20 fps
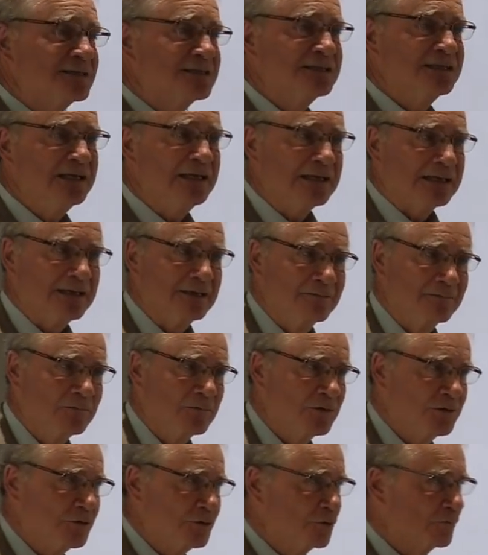see.
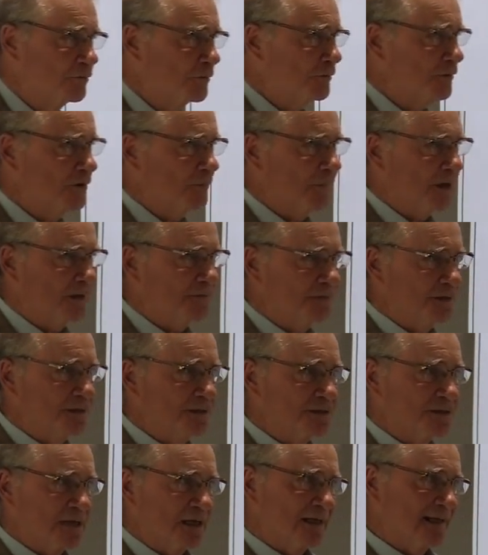You've heard about
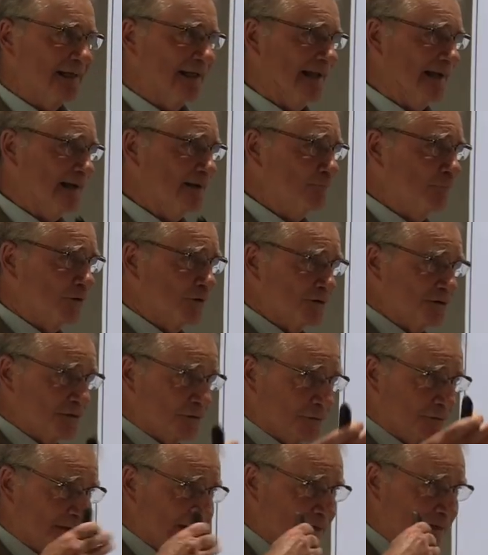these cameras
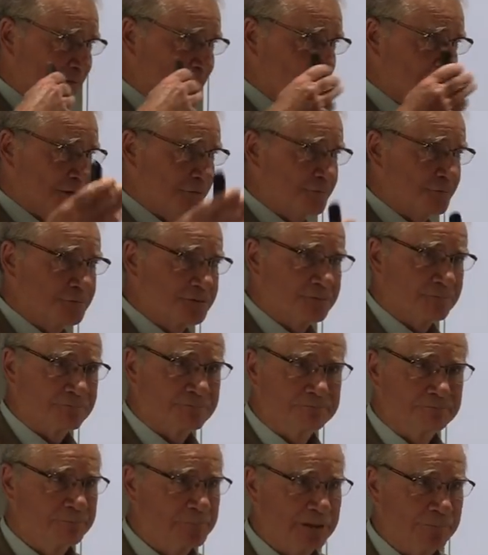that are taking pictures
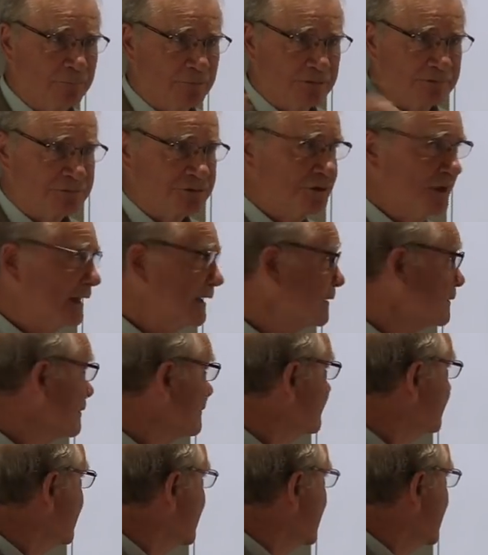of people in China.
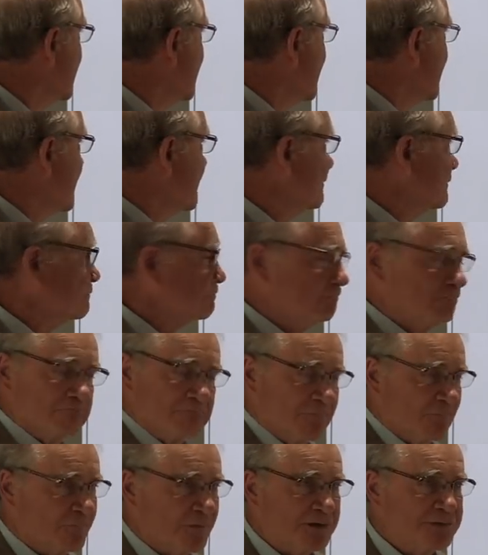
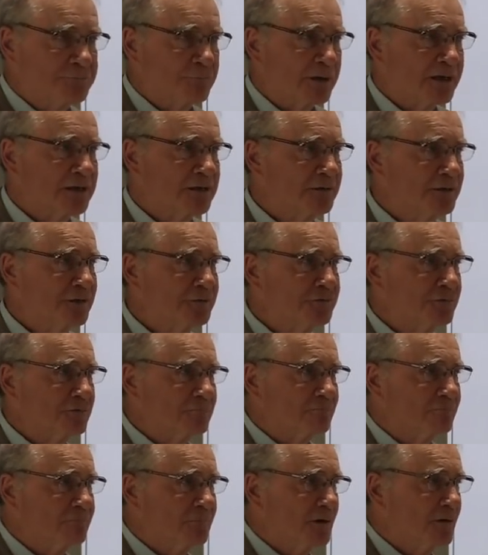Face
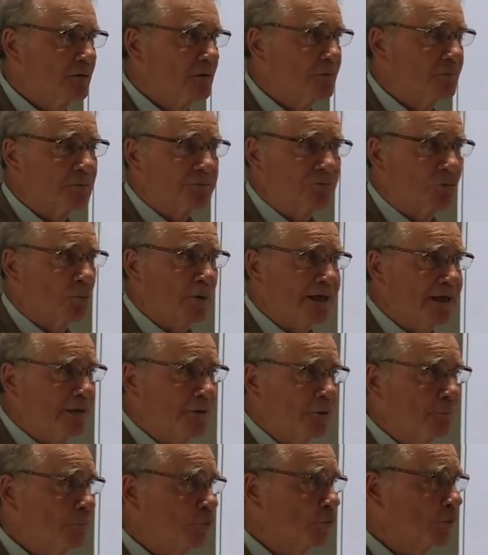recognition. 20
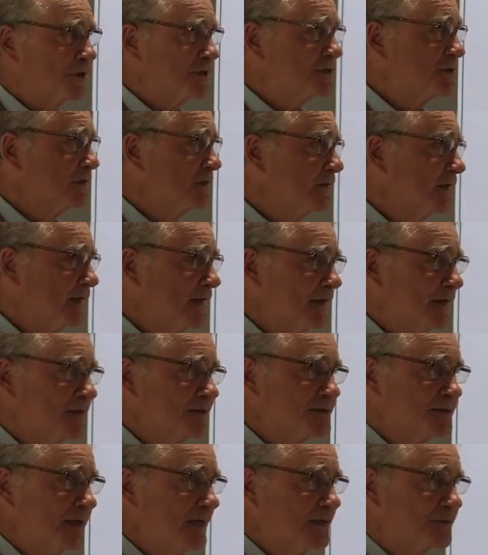airports in the United
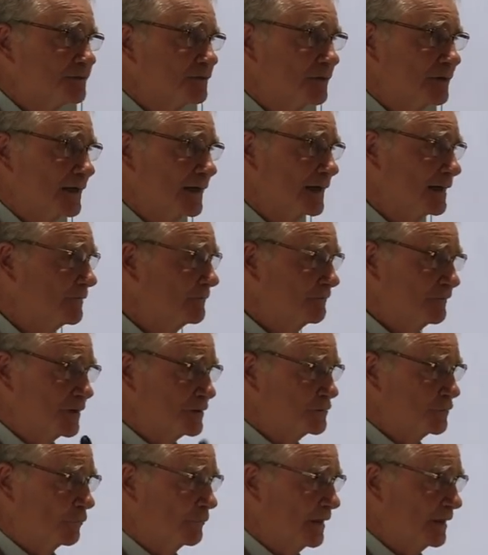States are going to have
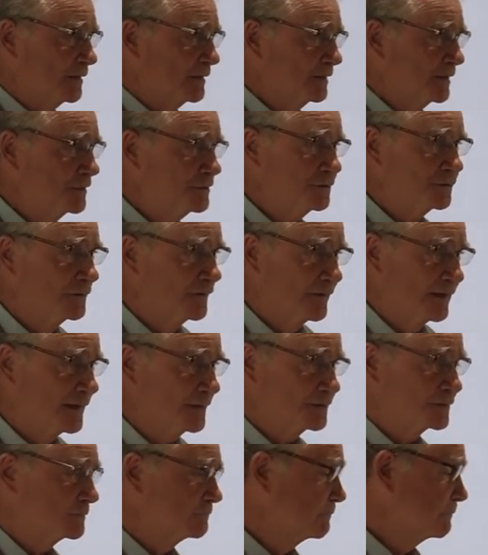facial recognition in the
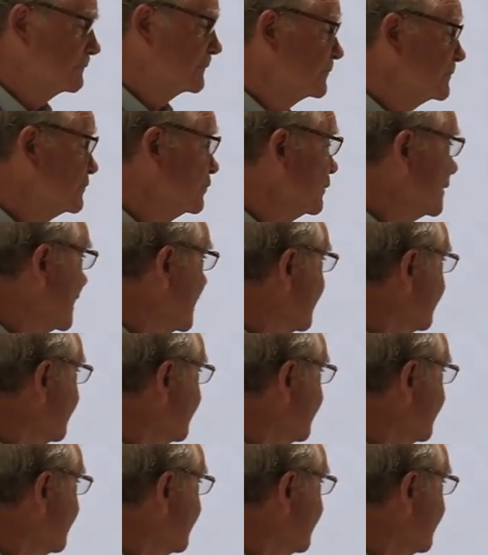next two and a